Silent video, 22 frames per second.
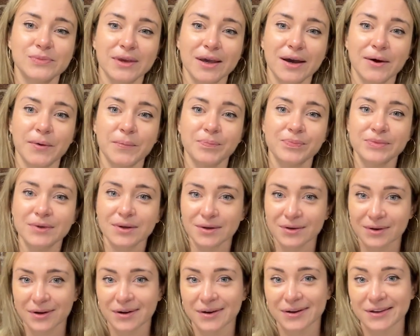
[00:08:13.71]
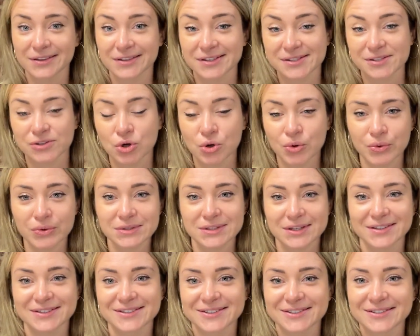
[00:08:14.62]
Yeah, it is known
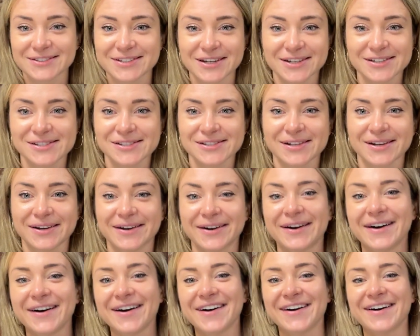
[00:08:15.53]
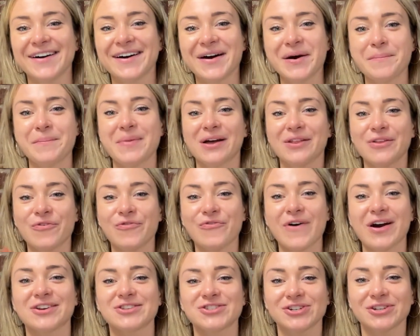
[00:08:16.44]
that Tesla
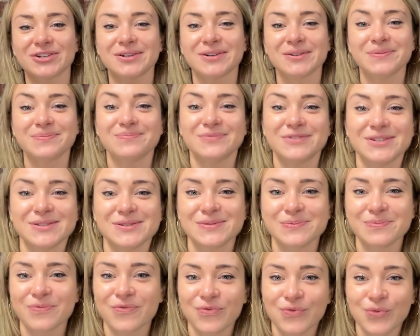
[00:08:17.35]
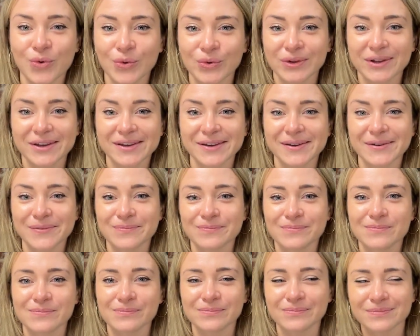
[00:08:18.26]
manufactured just fully,
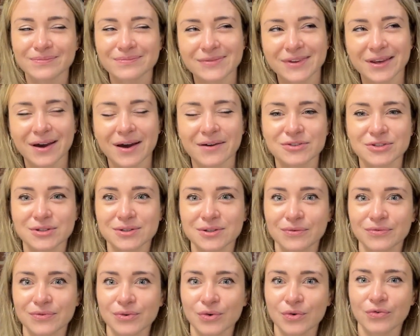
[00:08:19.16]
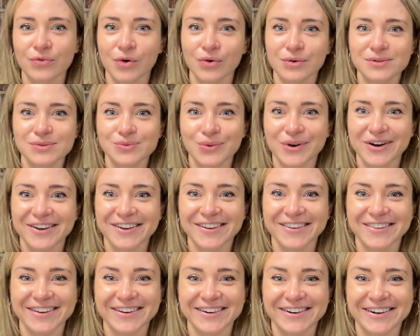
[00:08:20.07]
they have just a few folks
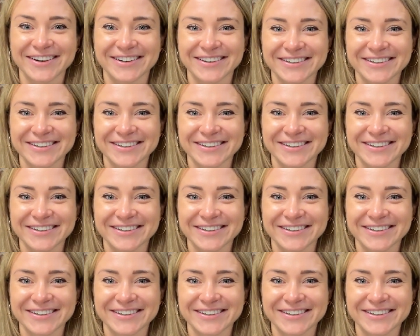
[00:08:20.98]
working there.